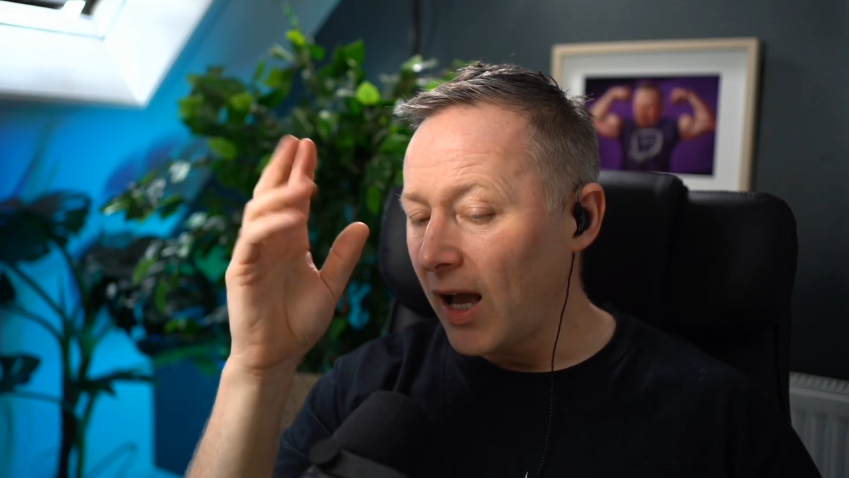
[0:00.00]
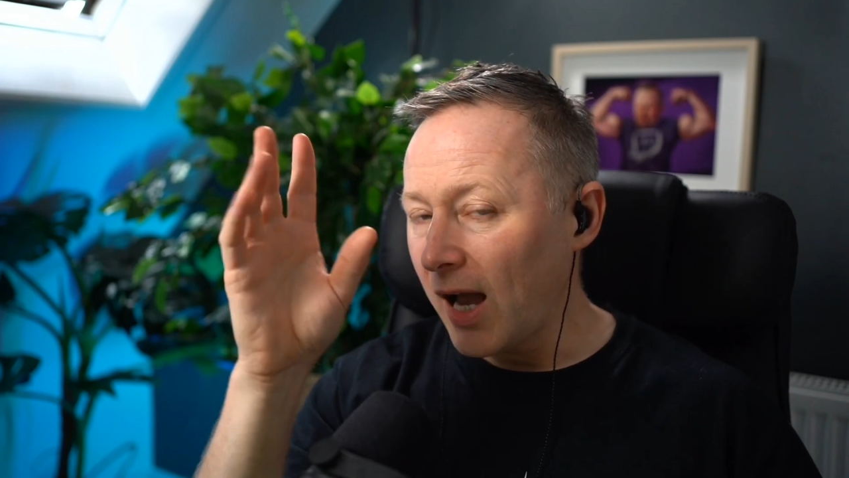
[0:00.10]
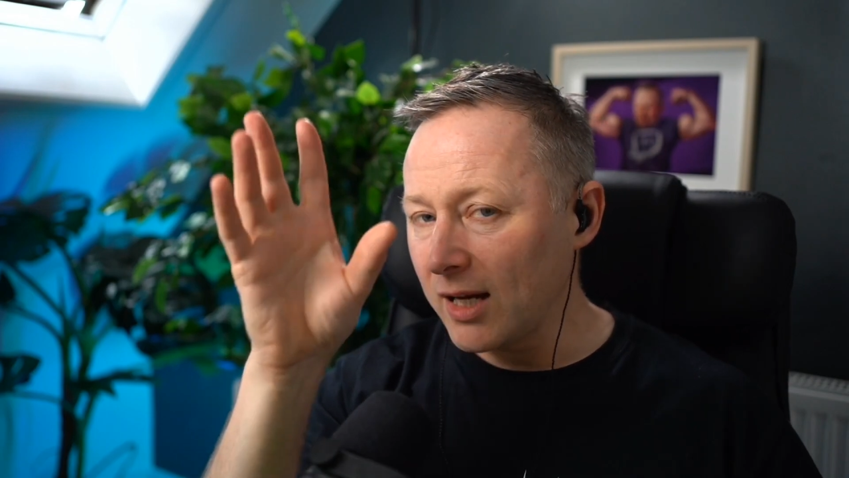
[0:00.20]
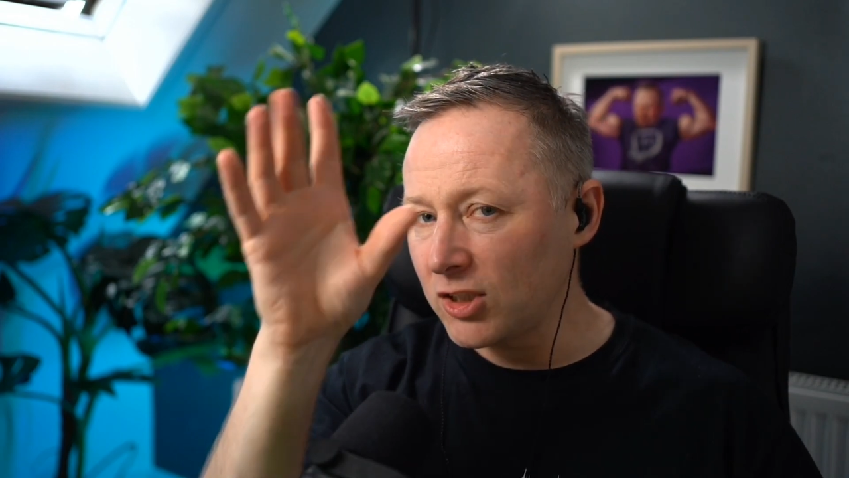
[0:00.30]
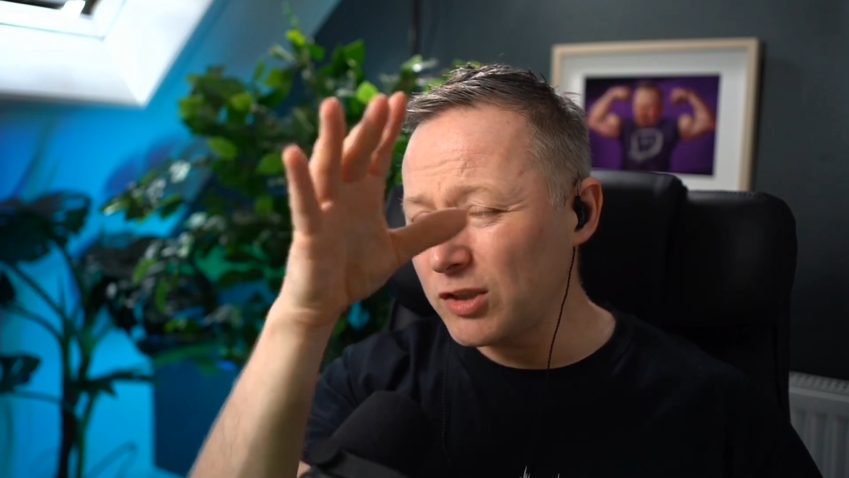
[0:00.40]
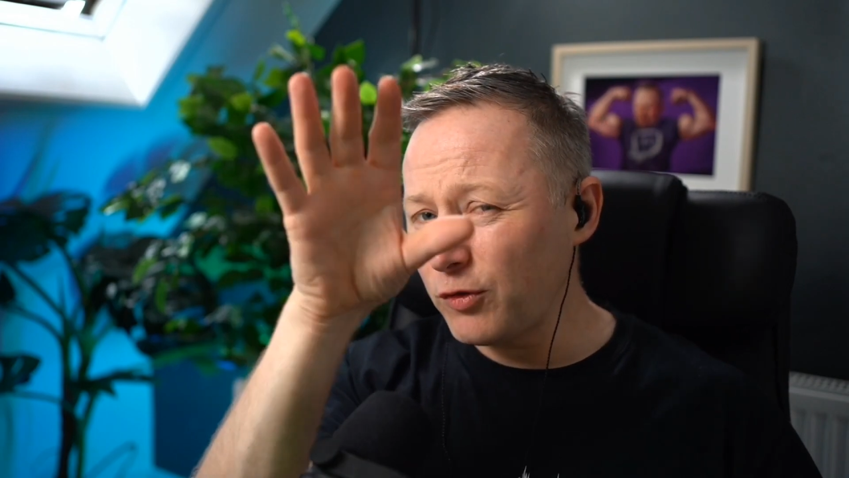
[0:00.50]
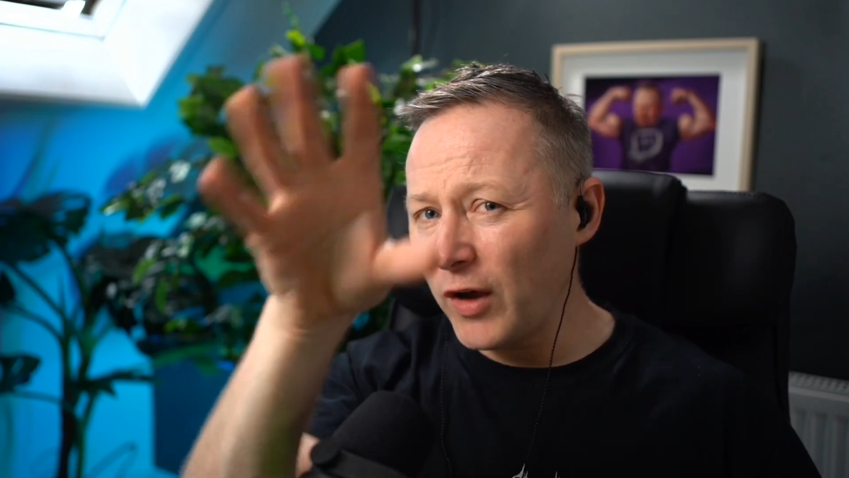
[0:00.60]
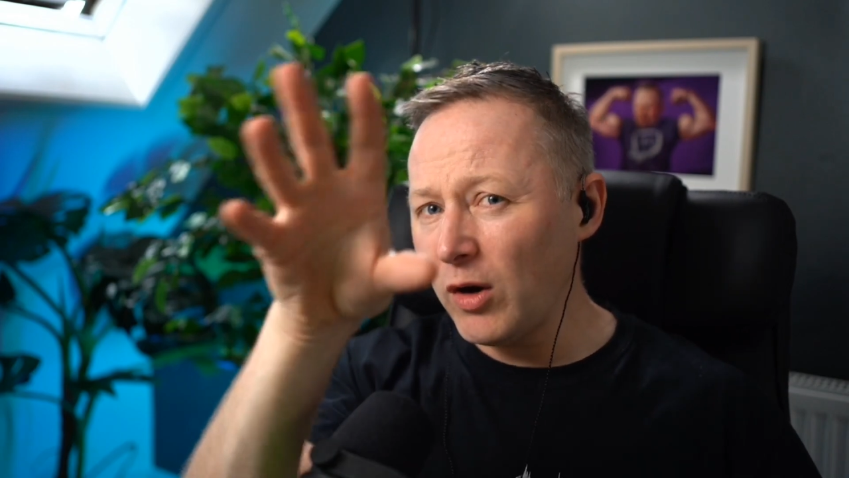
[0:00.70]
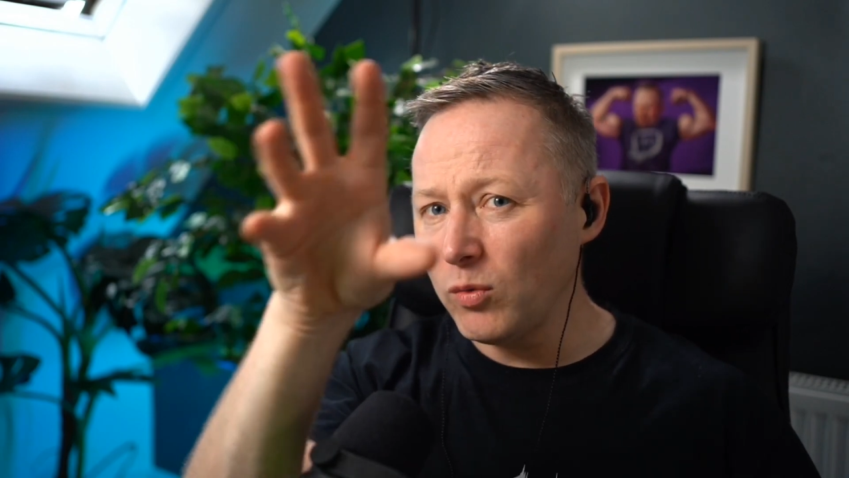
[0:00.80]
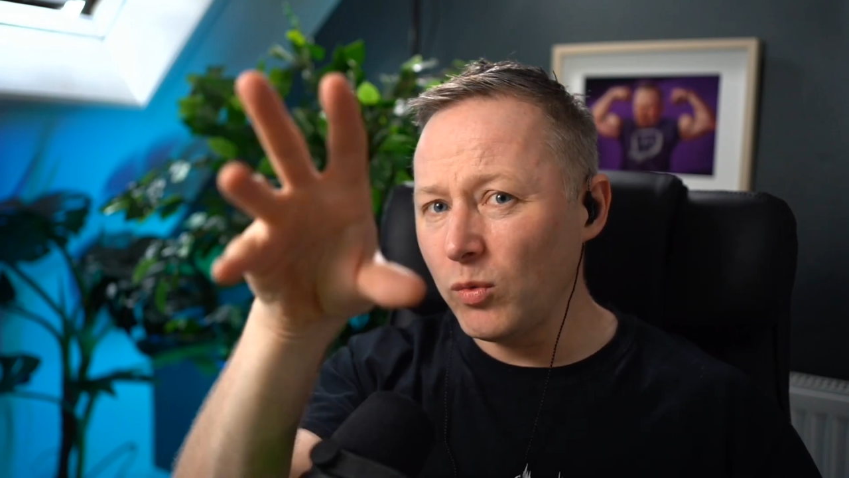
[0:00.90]
And I just
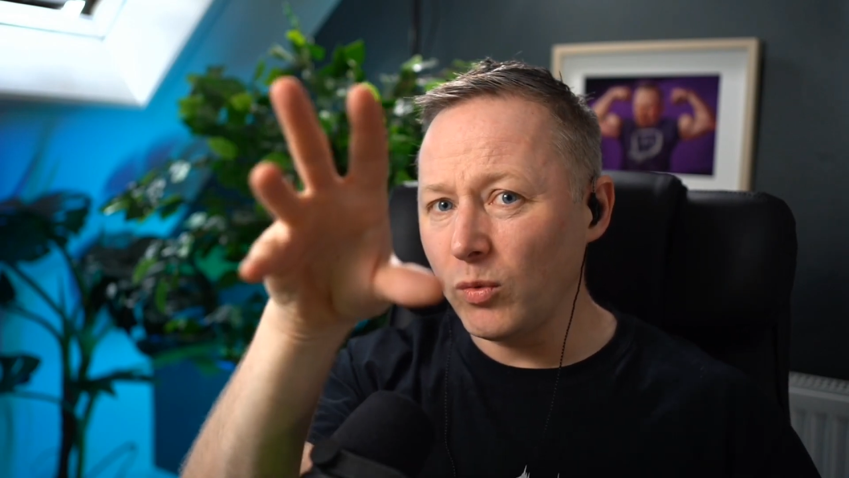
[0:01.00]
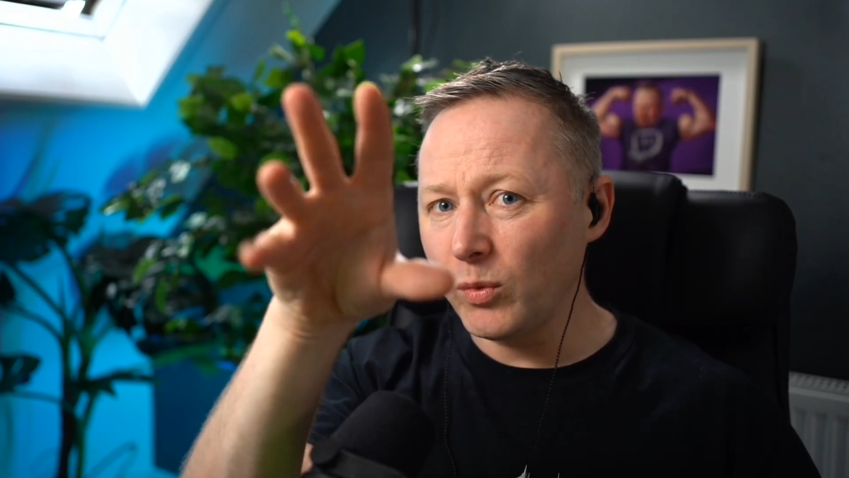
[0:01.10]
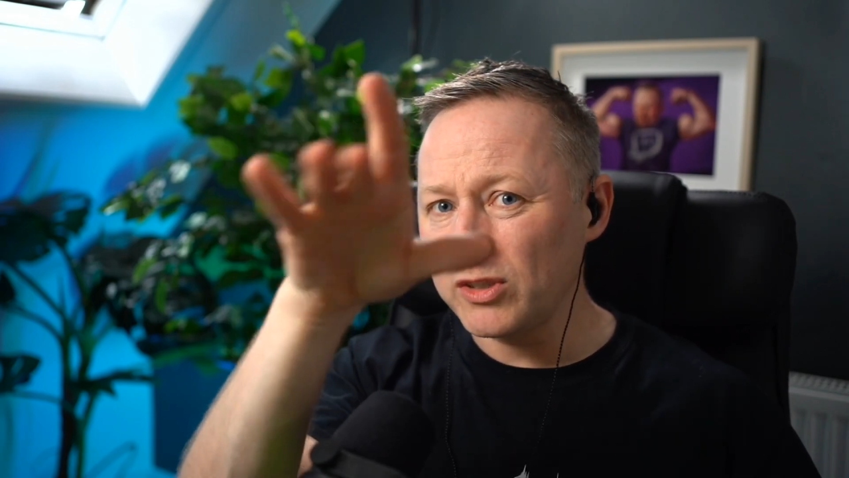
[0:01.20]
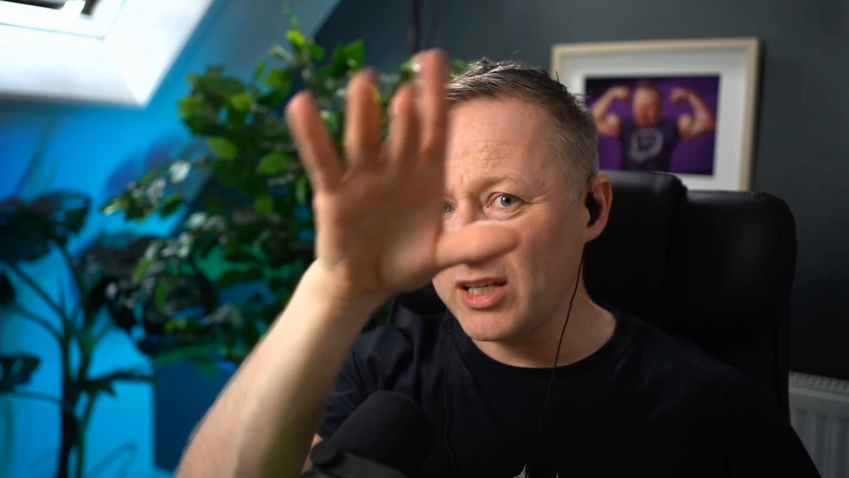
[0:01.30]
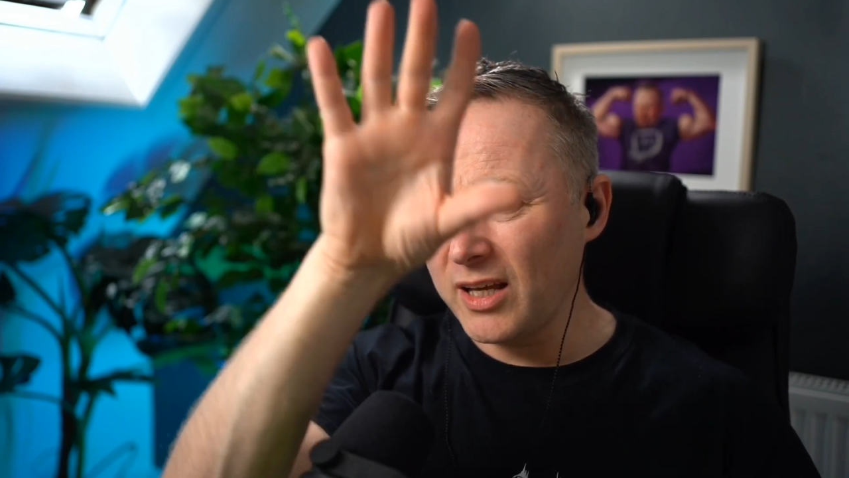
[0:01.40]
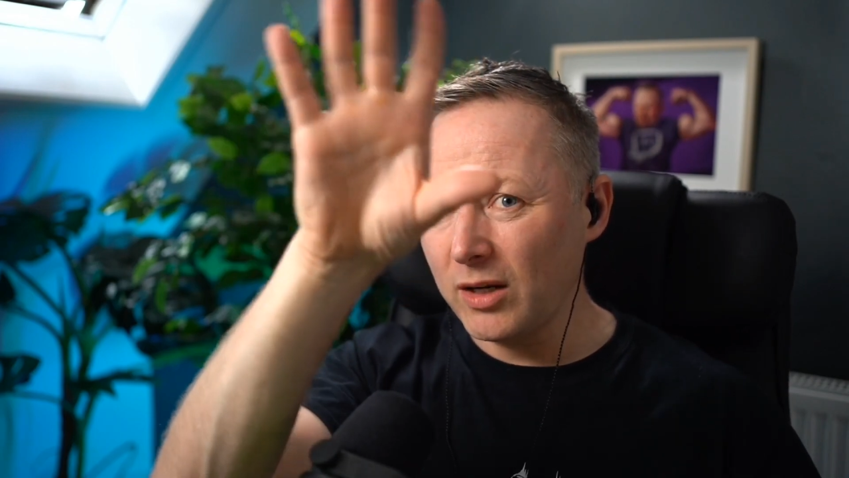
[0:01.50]
felt what was the kind